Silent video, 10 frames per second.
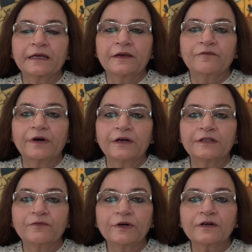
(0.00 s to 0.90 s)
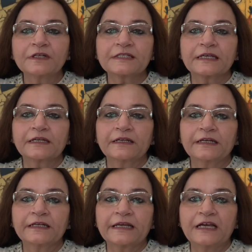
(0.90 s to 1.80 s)
workers can
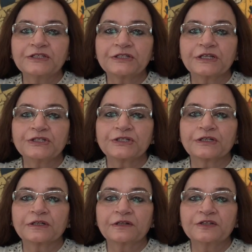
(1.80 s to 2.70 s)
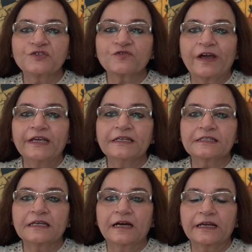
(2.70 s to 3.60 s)
create agitation,
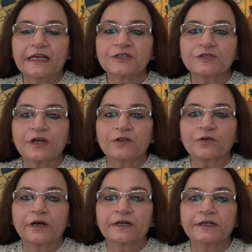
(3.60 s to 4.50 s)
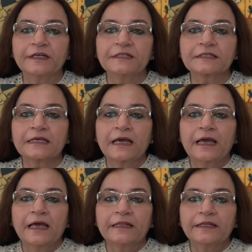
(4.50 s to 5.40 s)
strikes against authorities.
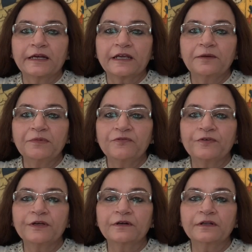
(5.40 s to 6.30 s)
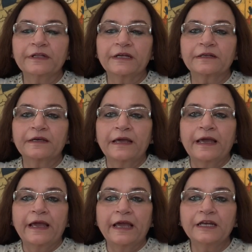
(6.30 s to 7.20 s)
There can be fear that
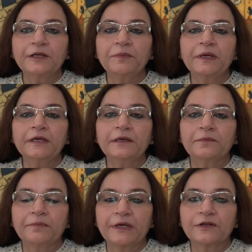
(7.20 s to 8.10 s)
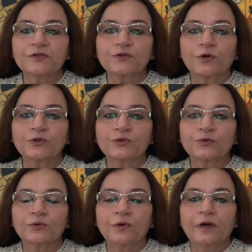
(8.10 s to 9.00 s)
enemy may resort
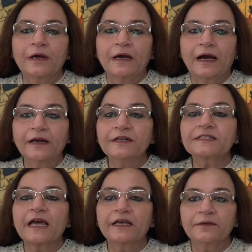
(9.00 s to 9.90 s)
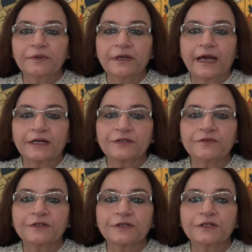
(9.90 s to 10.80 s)
to undesirable
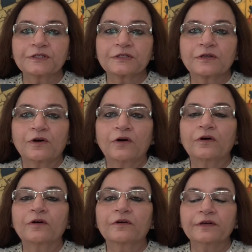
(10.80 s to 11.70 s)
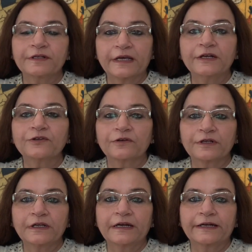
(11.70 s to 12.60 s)
activities or
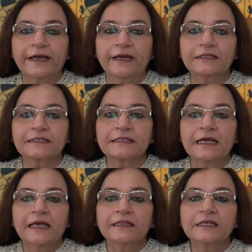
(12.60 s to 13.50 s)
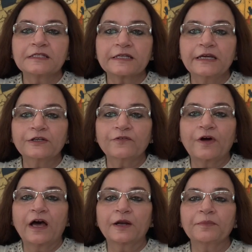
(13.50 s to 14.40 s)
territorial attacks. The state of
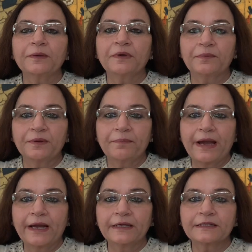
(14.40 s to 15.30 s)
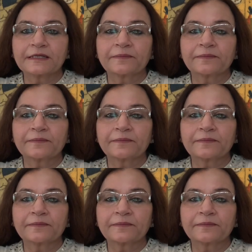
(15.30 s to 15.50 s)
army may be bad